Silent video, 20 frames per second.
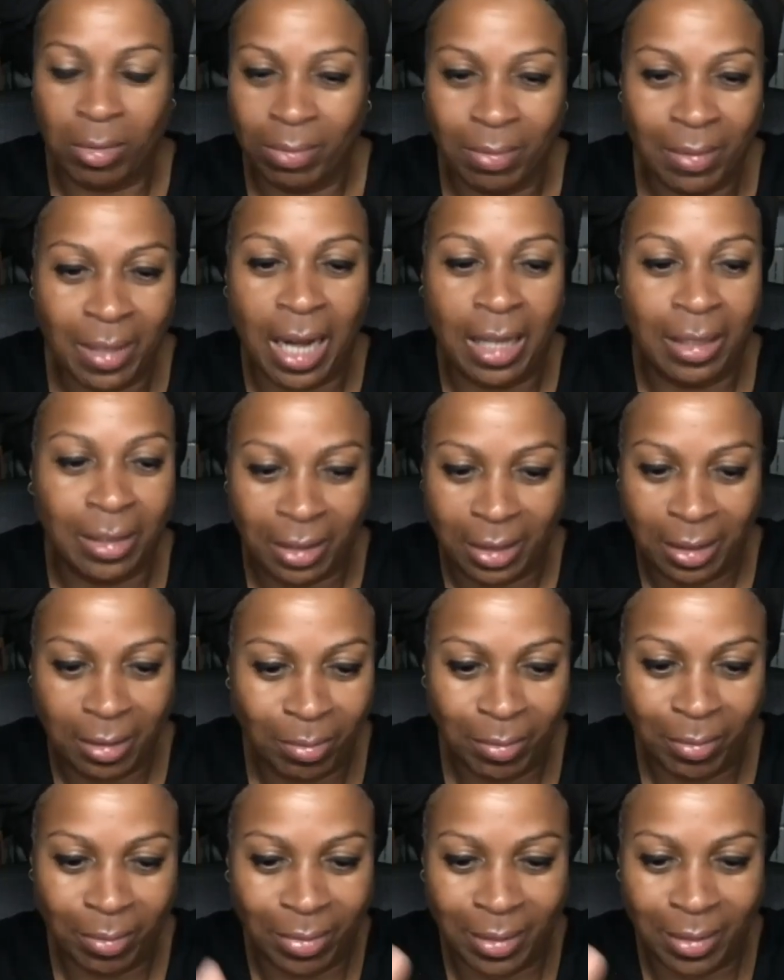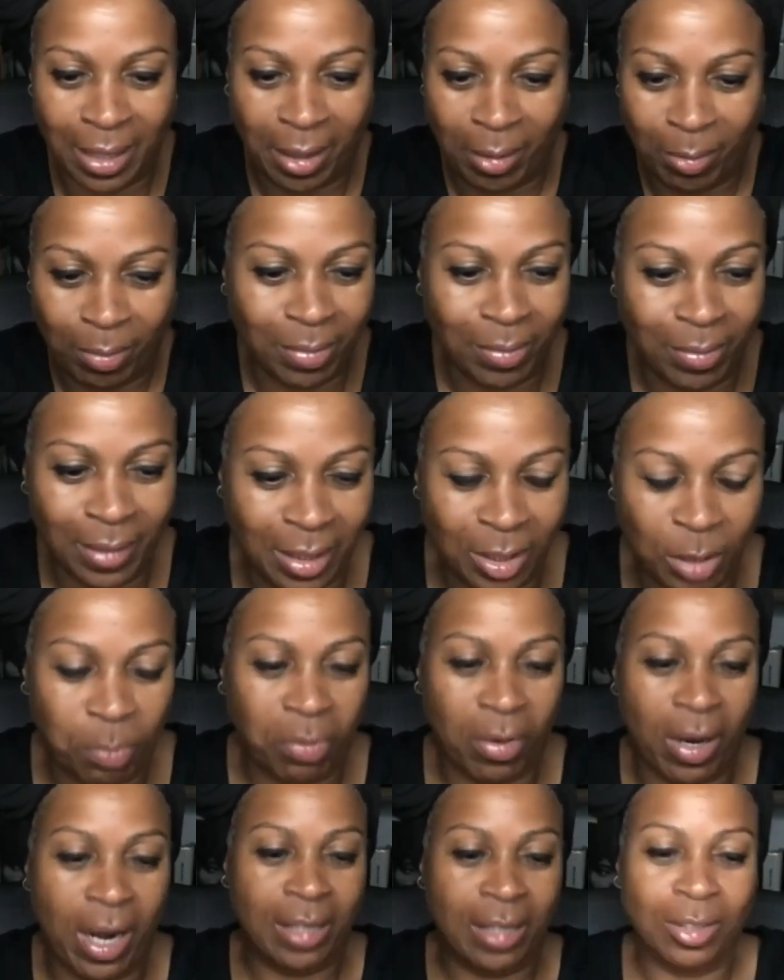colony
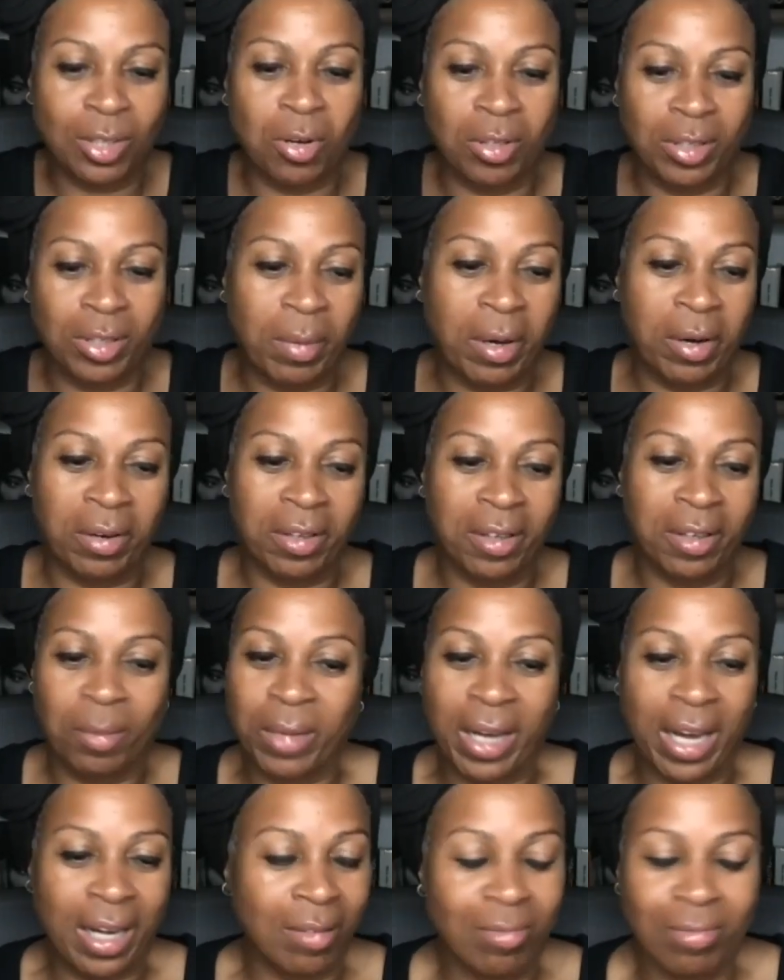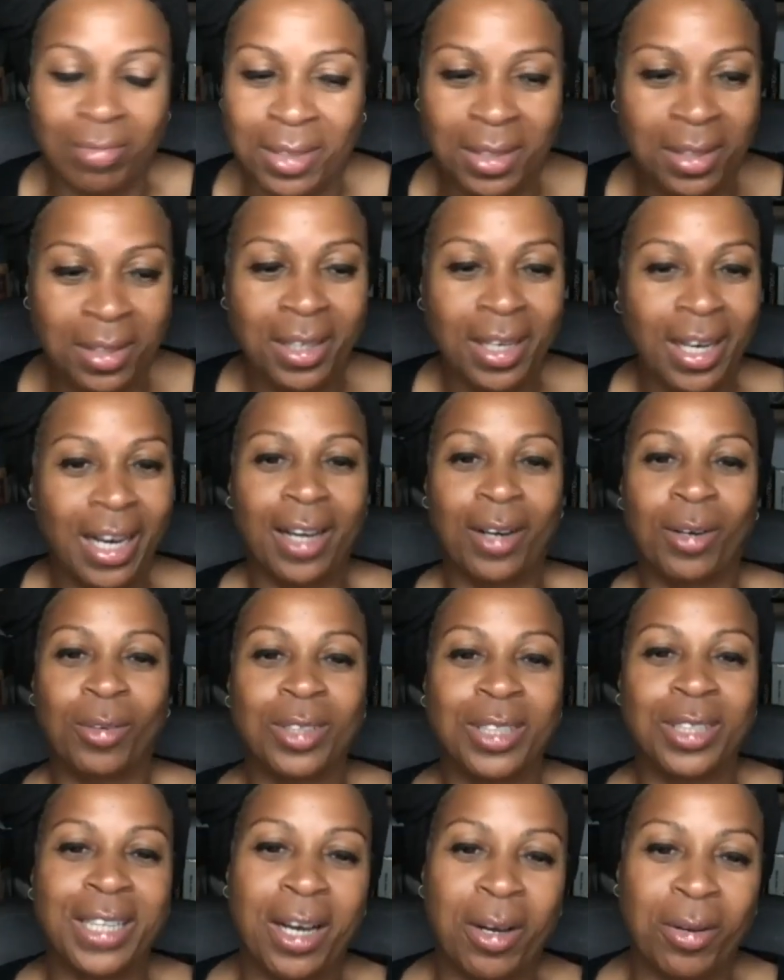enterprise called America. I don't
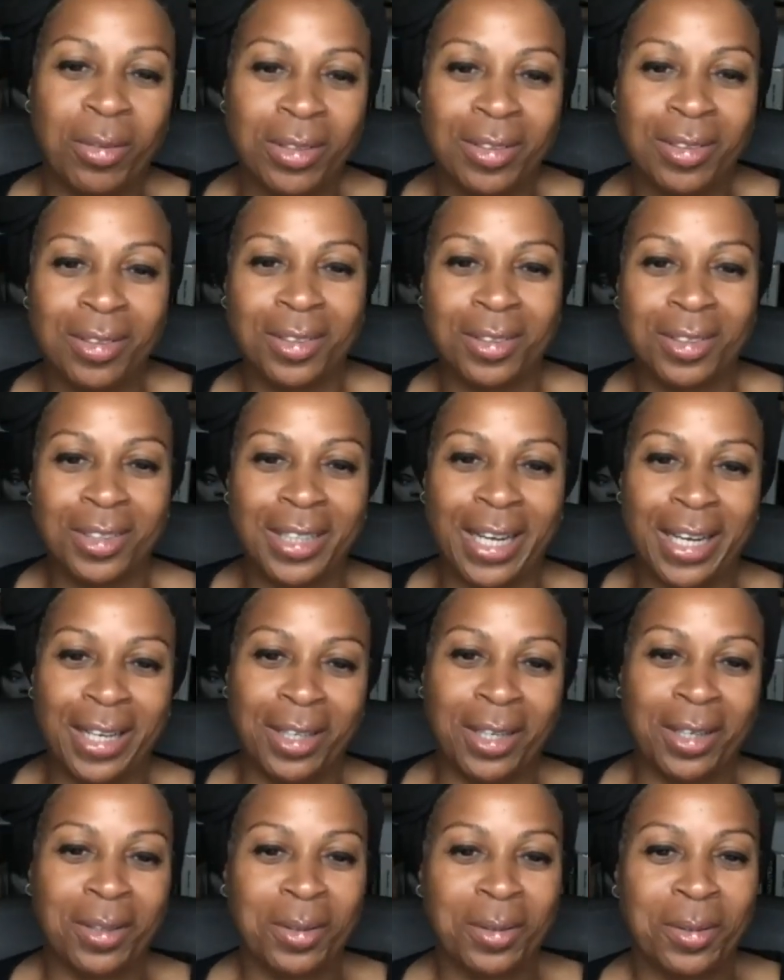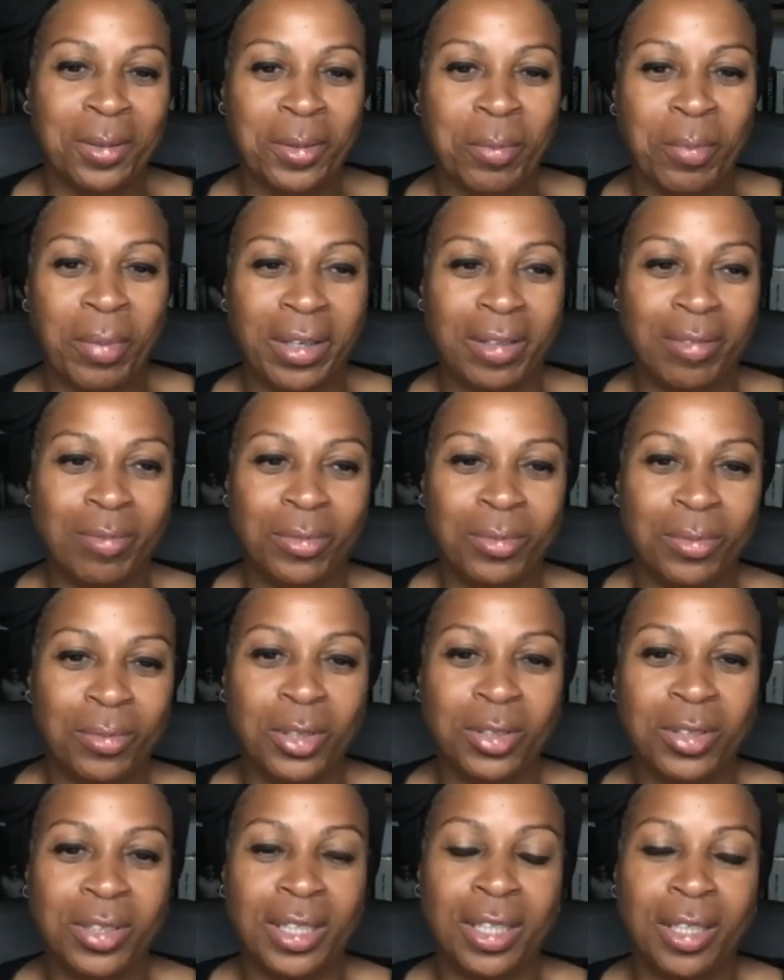see how it's sustaining, but
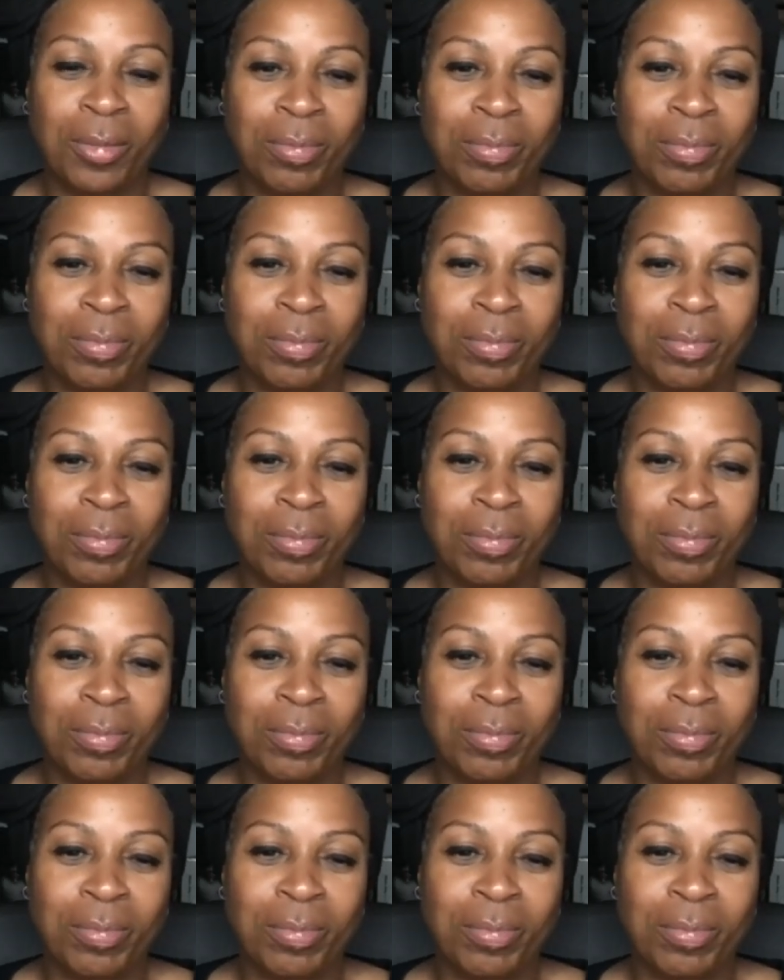we'll see.